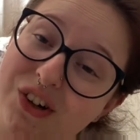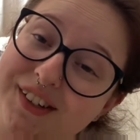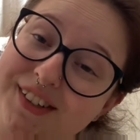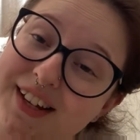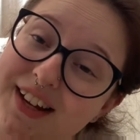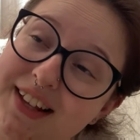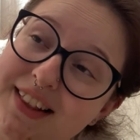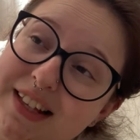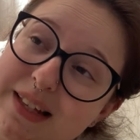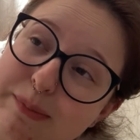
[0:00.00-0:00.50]
to
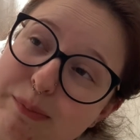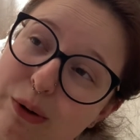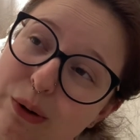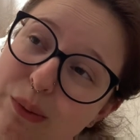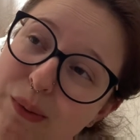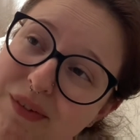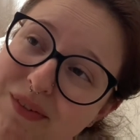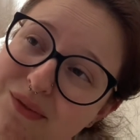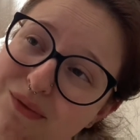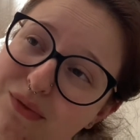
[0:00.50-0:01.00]
say this book
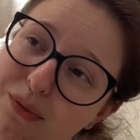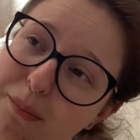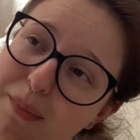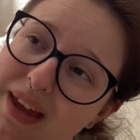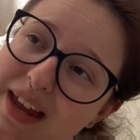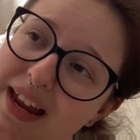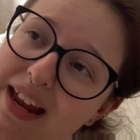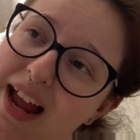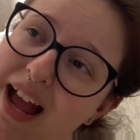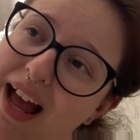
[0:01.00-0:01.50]
wasn't for
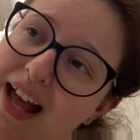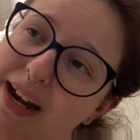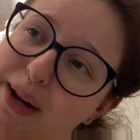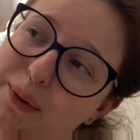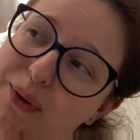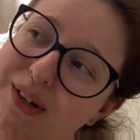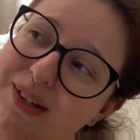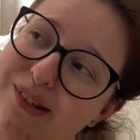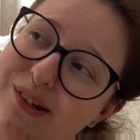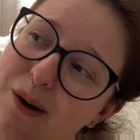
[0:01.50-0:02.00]
me, and I'm
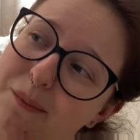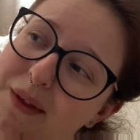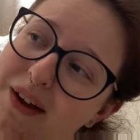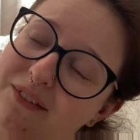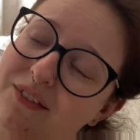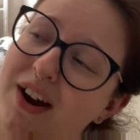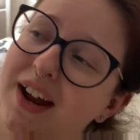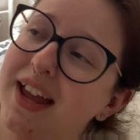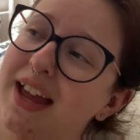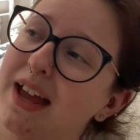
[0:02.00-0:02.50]
going to stop that
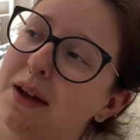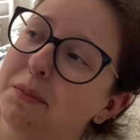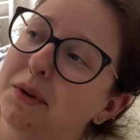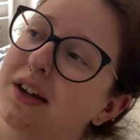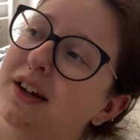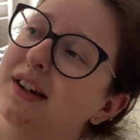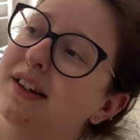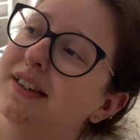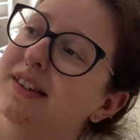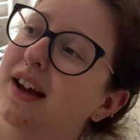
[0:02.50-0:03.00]
right here
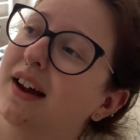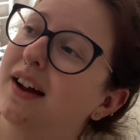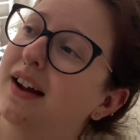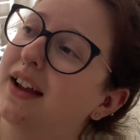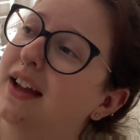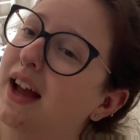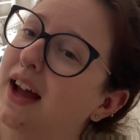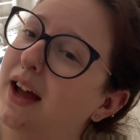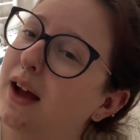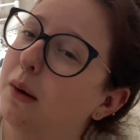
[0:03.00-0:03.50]
because I
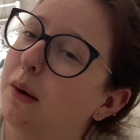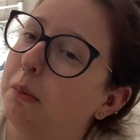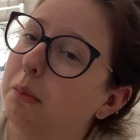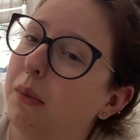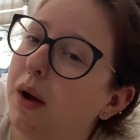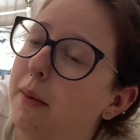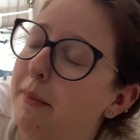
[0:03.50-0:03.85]
am a